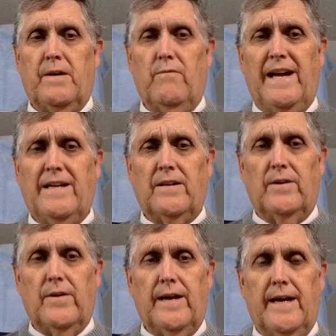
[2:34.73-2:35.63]

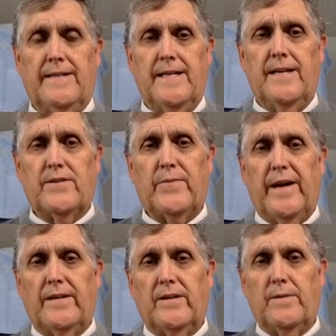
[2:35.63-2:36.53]
regular and D is
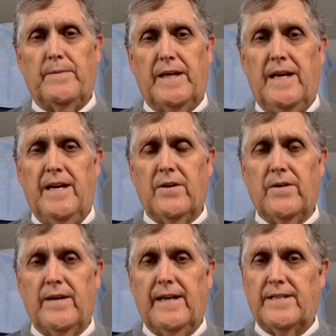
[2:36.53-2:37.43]
regular, but
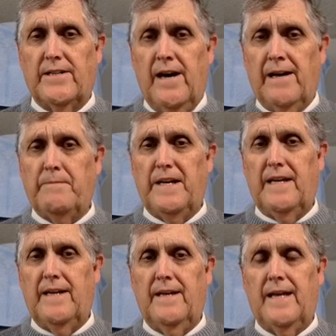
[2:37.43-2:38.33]
here it's not
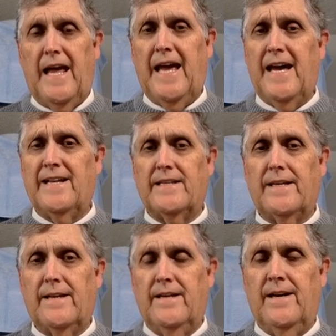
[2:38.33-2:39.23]
B and
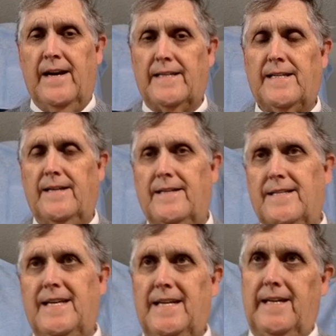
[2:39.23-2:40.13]
not
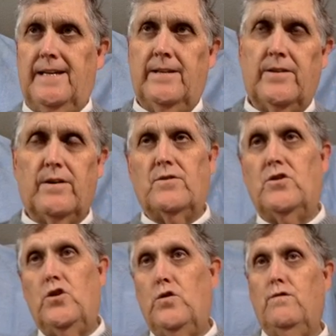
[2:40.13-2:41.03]
D. They're
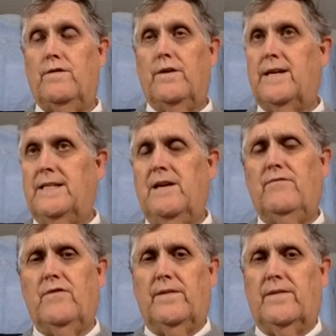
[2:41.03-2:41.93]
two very
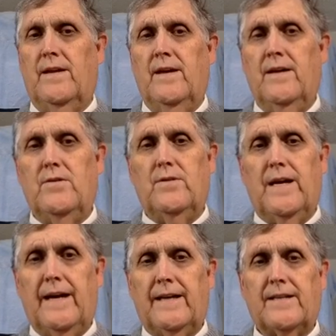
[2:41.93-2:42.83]
different. You
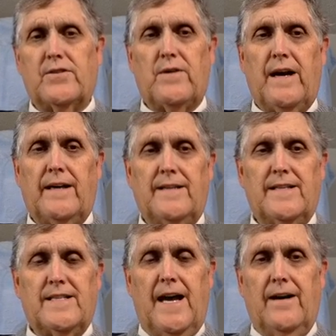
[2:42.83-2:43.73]
can't extract
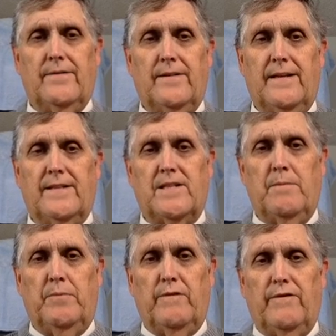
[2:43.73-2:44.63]
this out and then
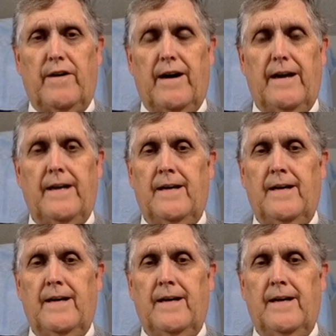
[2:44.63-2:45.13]
simplify.